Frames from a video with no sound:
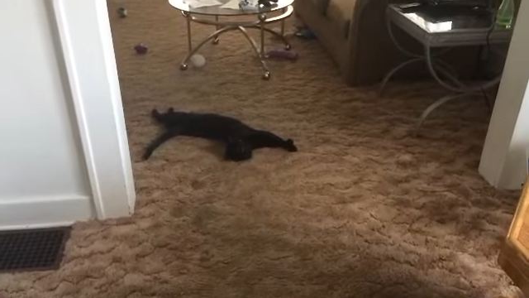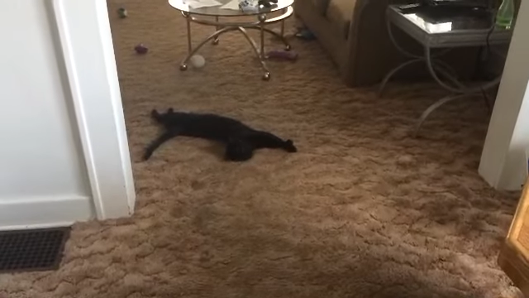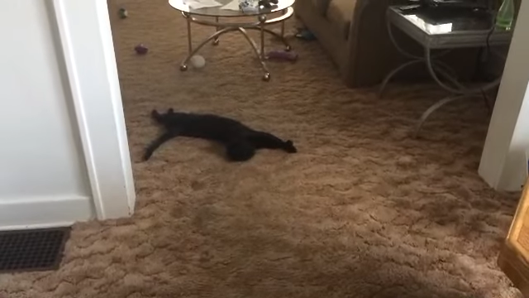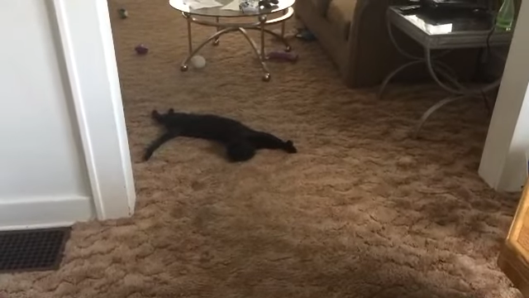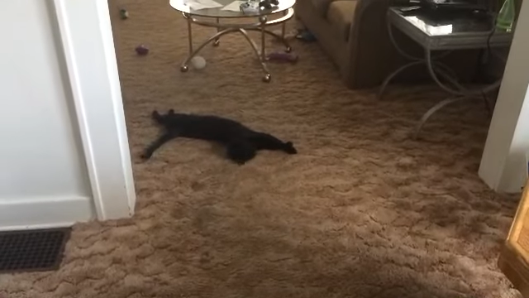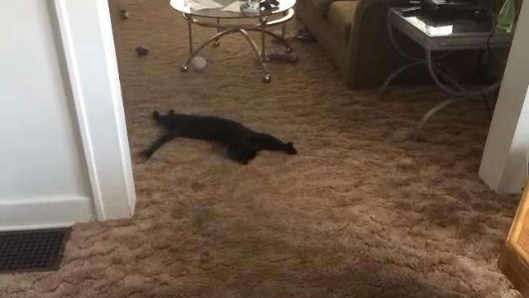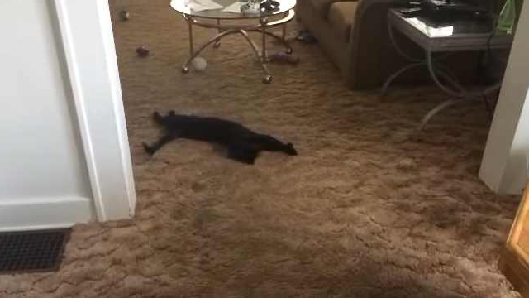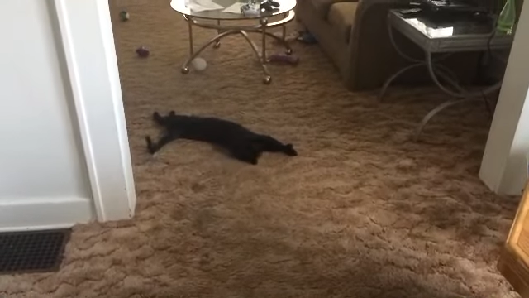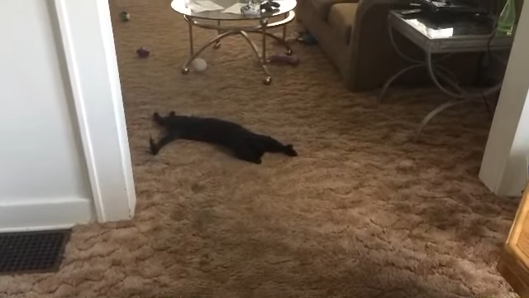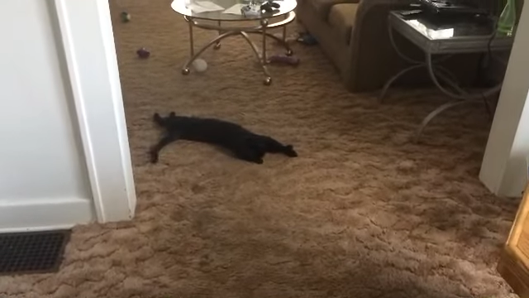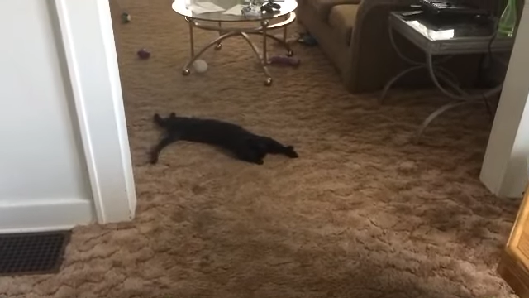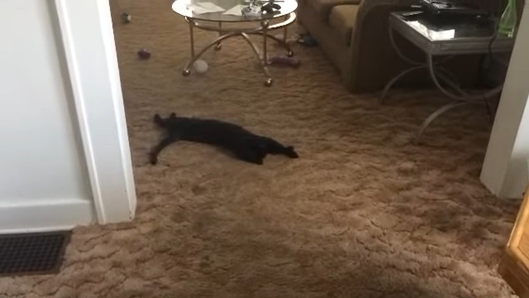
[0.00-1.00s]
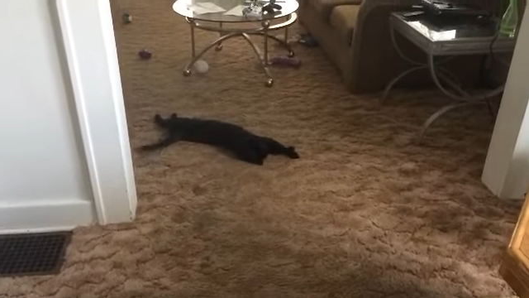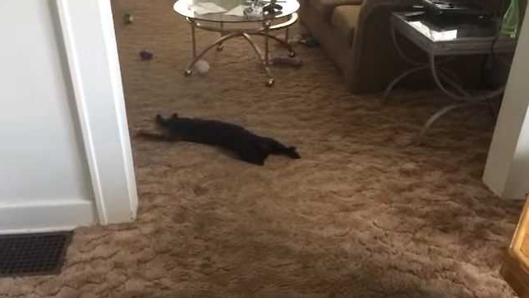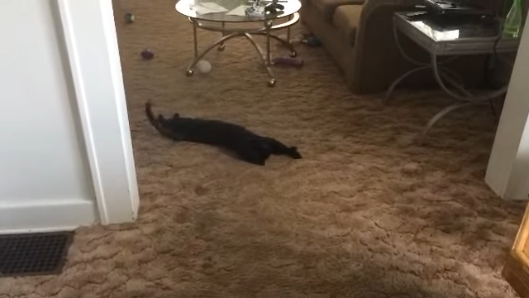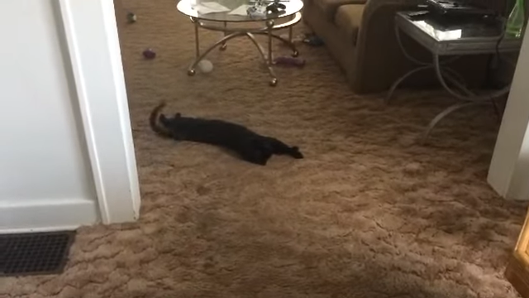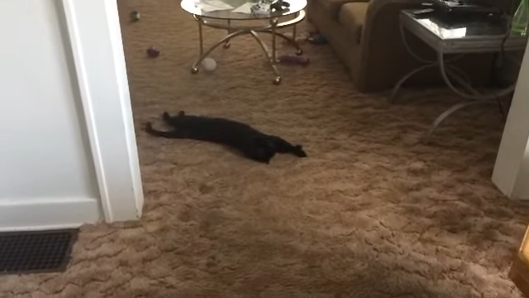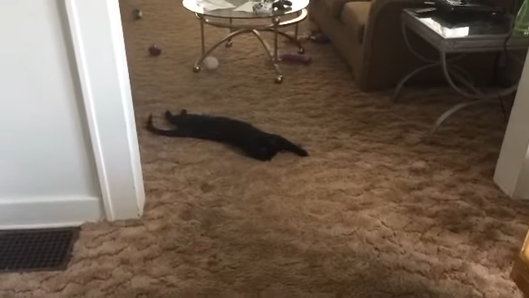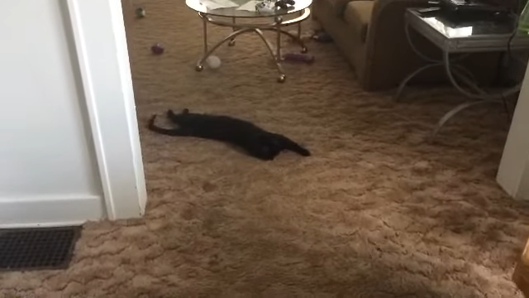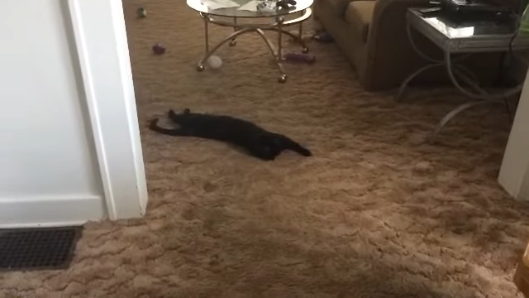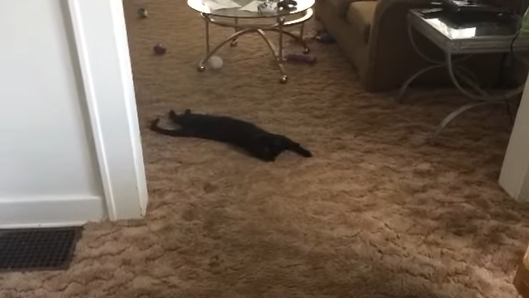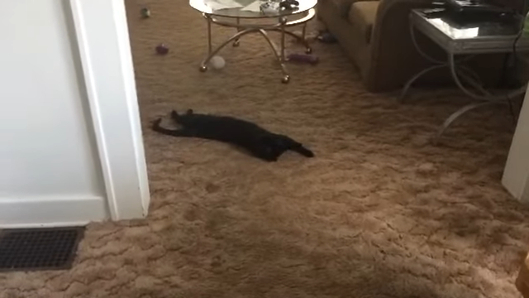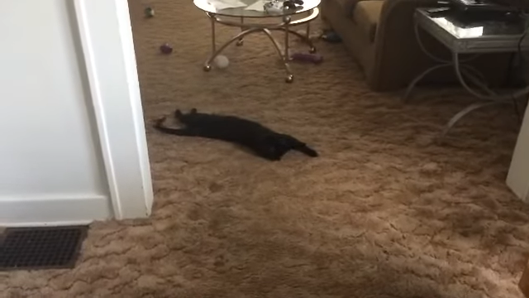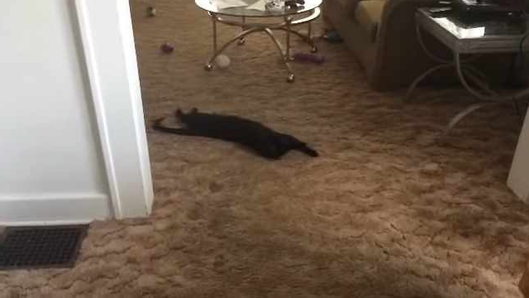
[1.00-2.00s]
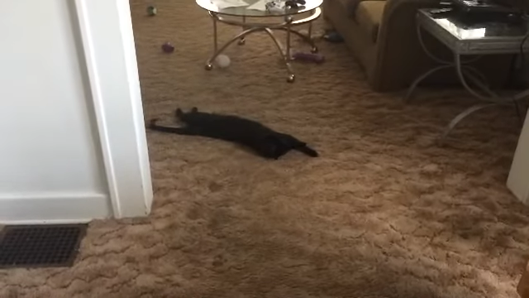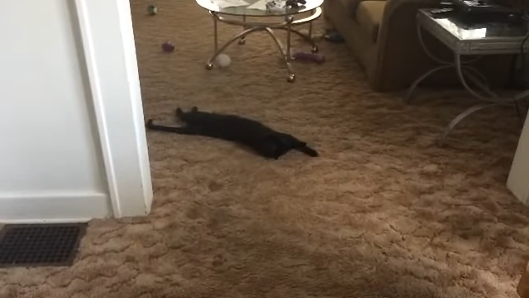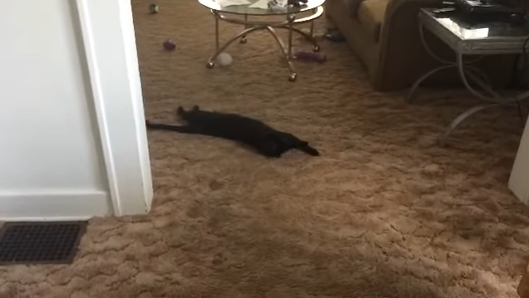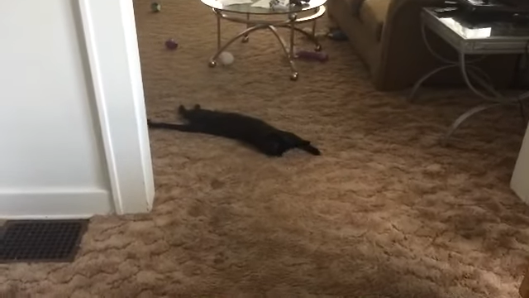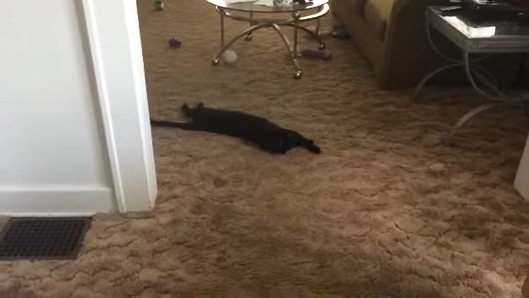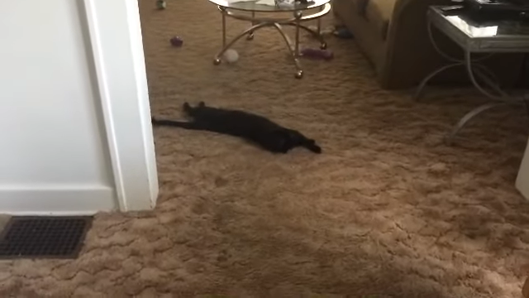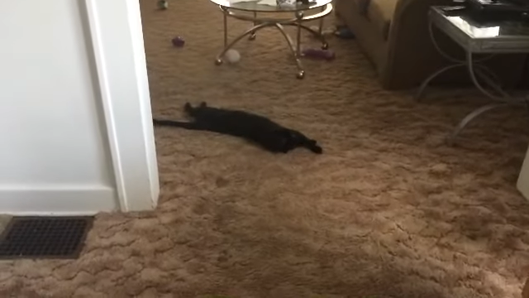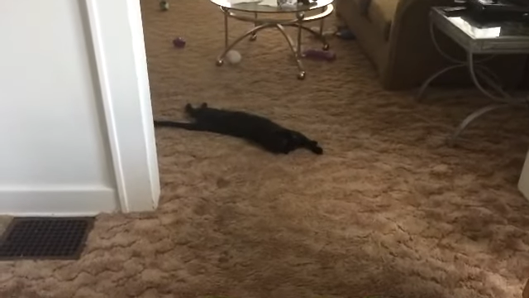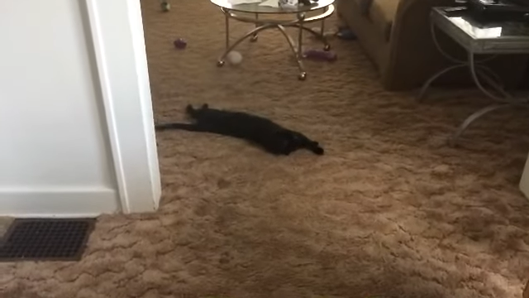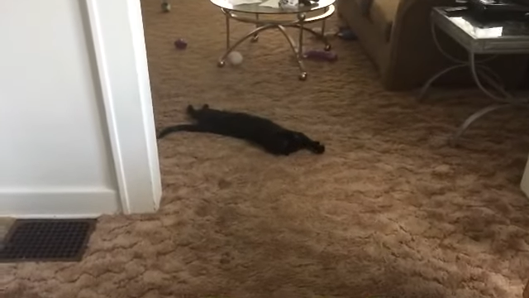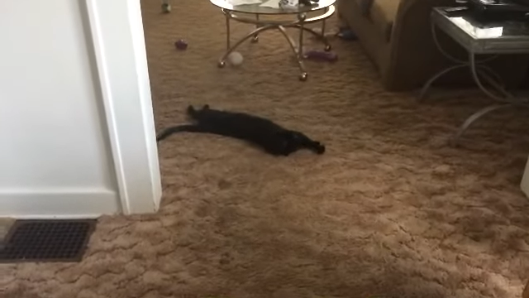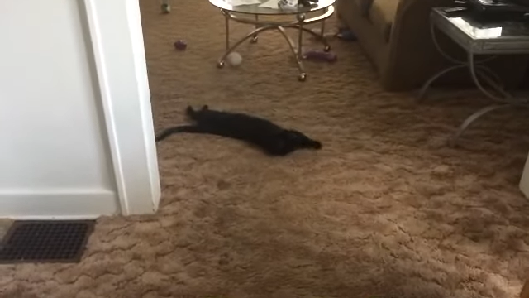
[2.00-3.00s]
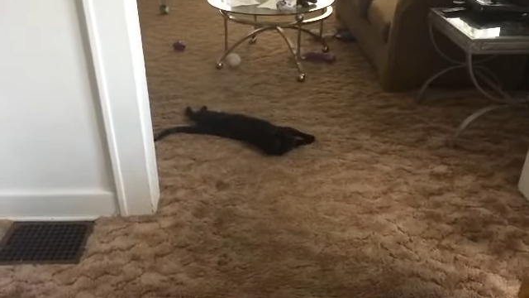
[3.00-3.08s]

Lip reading: Nobody's mouth can be seen.